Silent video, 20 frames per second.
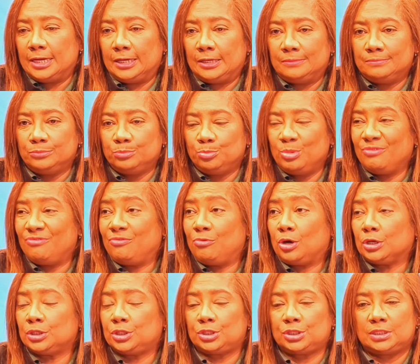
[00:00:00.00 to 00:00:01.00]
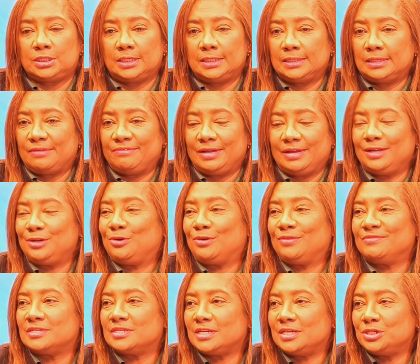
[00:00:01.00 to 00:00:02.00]
We've watched and I've had
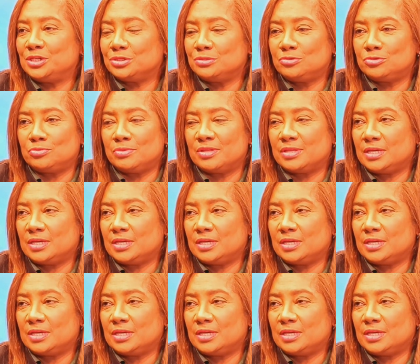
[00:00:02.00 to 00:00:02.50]
conversations